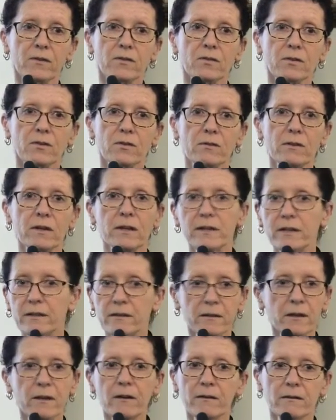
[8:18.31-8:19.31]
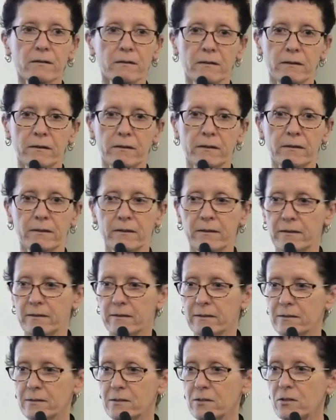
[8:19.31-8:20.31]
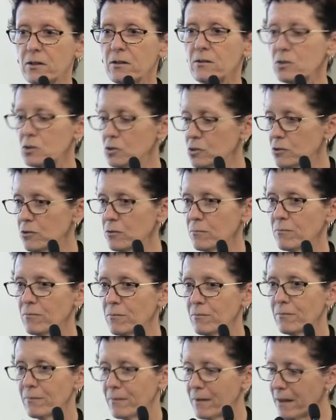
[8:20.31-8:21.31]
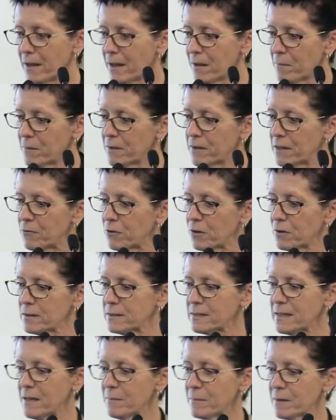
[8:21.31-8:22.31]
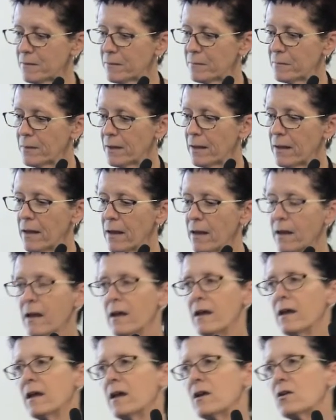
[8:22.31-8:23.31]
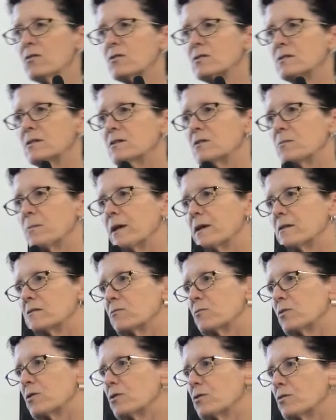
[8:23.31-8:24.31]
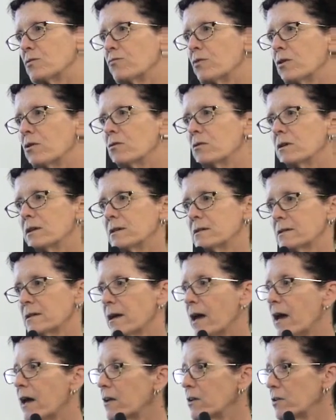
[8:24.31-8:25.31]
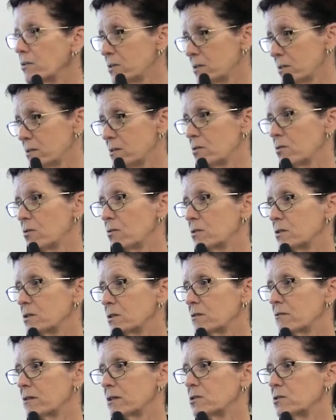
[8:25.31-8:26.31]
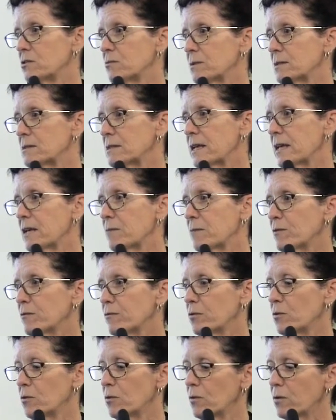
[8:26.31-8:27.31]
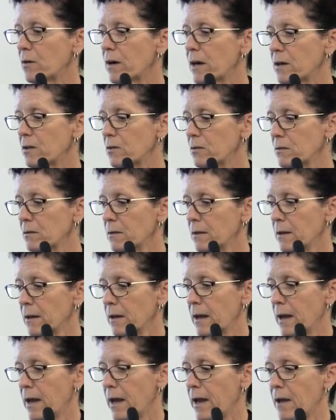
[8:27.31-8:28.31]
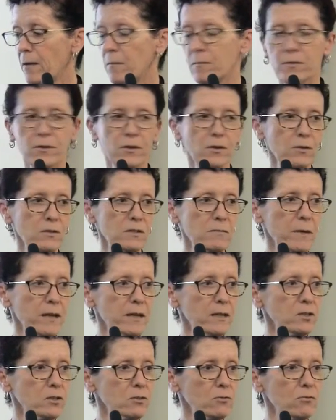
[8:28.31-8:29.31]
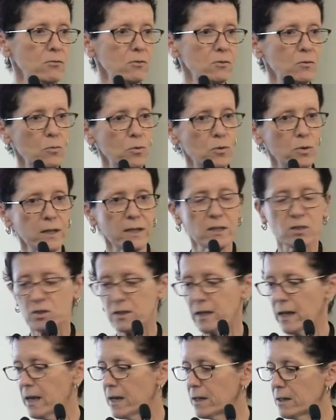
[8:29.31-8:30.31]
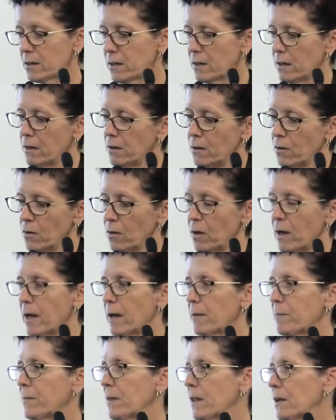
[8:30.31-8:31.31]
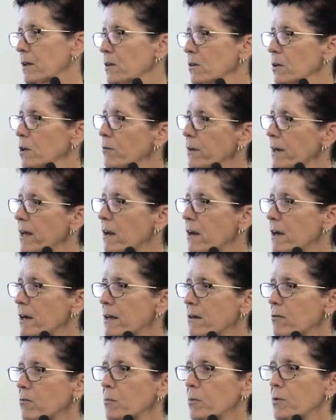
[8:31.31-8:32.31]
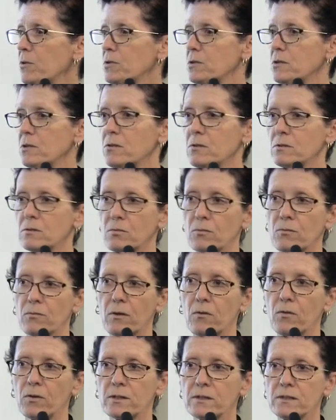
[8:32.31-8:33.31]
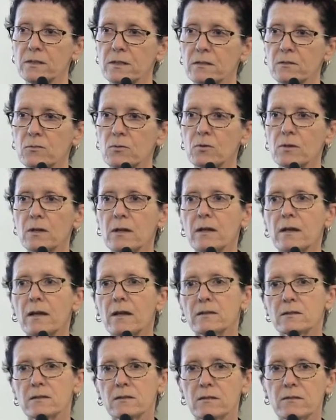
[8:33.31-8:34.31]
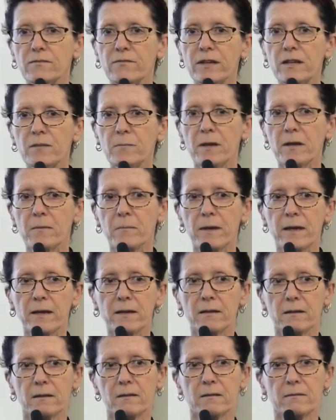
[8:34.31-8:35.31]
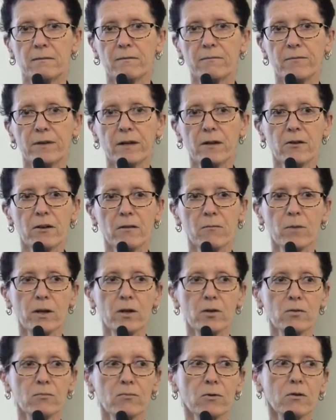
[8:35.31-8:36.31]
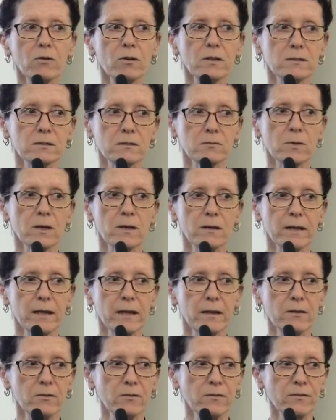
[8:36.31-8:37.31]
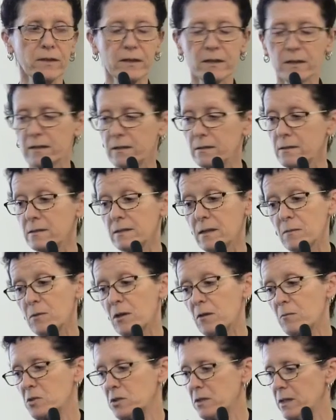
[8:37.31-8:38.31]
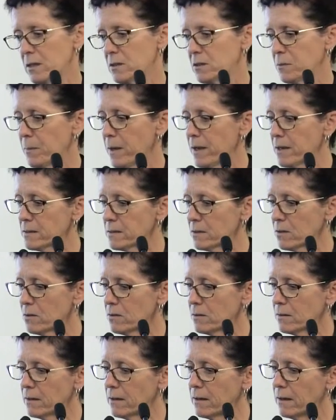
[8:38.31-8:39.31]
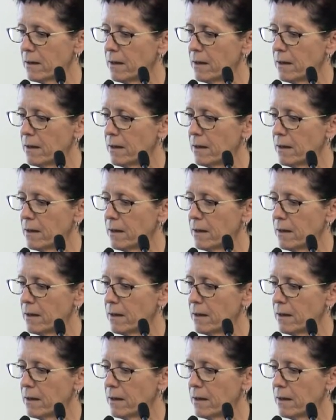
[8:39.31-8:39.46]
So he didn't know. So you don't assume that they're all at the same level. It also depends on what your role is. Are you just the auditor, as you were saying before, or are you the nurse manager or the ward educator? You're an allied health person who's auditing the ward. So the feedback may vary on where your role is as well and how you feel, and sometimes you need to pass it on.